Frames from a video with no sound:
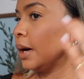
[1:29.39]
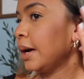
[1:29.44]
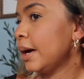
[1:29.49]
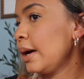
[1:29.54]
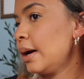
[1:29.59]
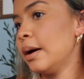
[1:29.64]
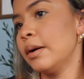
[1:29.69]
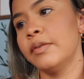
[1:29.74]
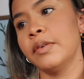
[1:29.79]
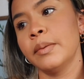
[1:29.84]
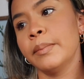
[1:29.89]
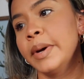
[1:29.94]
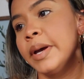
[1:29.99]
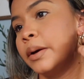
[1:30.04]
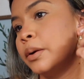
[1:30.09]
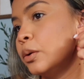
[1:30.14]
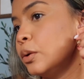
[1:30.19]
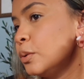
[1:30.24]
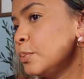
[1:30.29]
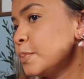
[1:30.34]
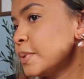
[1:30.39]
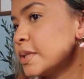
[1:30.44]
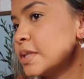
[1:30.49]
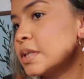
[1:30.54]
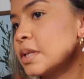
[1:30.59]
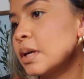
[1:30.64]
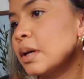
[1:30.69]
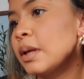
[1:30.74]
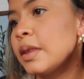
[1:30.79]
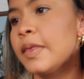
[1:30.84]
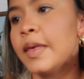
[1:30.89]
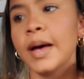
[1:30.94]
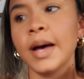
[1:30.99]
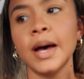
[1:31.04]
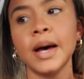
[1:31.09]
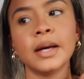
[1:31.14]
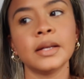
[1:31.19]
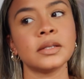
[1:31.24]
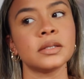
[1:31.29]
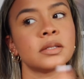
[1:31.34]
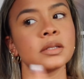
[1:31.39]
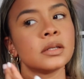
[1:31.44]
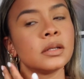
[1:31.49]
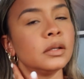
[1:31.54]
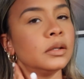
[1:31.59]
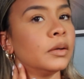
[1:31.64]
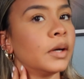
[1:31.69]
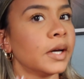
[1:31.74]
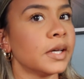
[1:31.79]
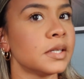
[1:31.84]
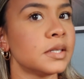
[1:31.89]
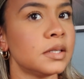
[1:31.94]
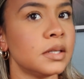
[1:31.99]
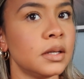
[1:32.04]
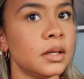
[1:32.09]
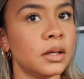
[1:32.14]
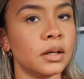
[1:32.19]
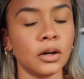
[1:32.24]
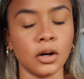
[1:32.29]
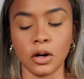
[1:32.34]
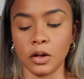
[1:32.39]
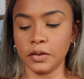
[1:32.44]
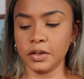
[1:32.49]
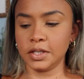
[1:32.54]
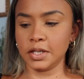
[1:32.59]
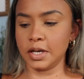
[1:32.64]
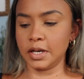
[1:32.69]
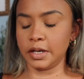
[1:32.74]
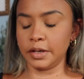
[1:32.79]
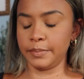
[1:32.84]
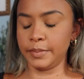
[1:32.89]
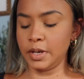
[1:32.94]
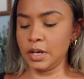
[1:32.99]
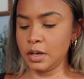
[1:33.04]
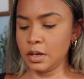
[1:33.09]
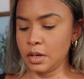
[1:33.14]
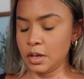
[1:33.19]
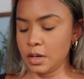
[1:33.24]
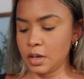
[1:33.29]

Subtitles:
I have my hoops that you guys see all the time,